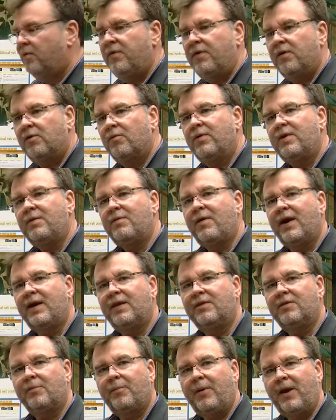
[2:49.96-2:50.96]
when they're
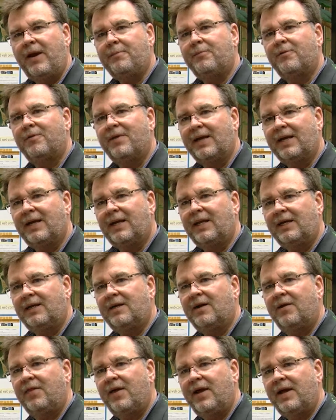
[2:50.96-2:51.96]
rewriting their paper, they
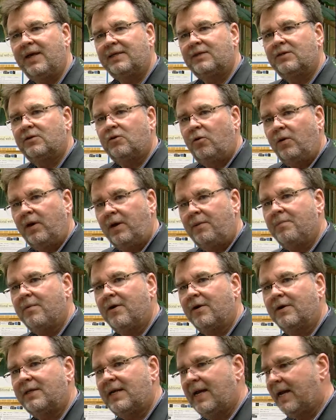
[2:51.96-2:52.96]
click on that quick
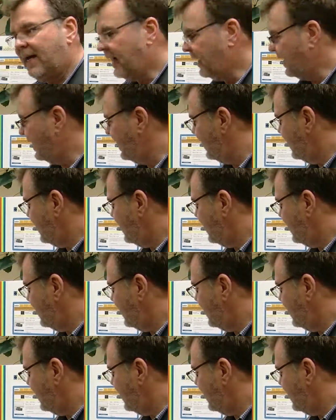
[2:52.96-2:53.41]
mark tag.